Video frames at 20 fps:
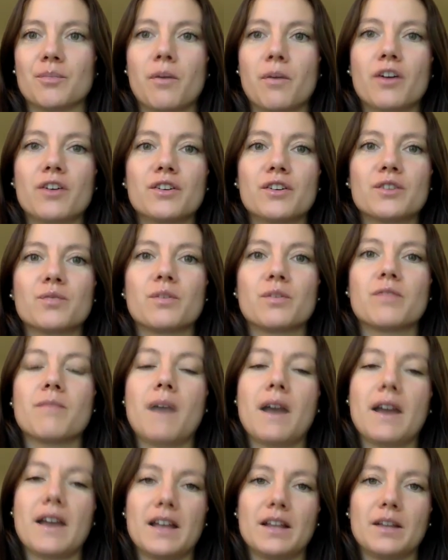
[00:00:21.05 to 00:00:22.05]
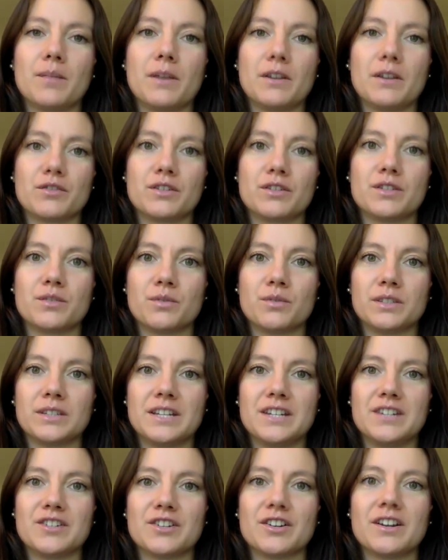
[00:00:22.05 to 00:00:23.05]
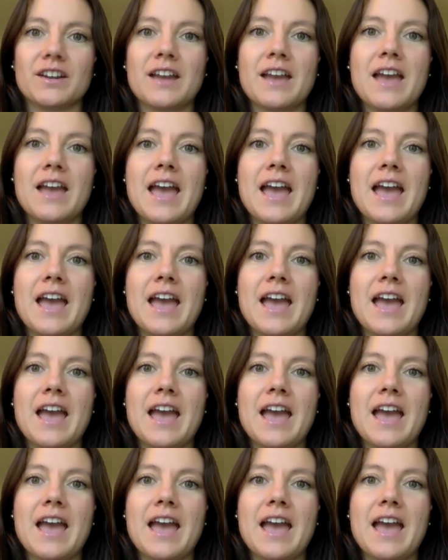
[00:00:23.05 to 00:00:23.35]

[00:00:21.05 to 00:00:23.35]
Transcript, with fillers: partnered with my elementary school teacher,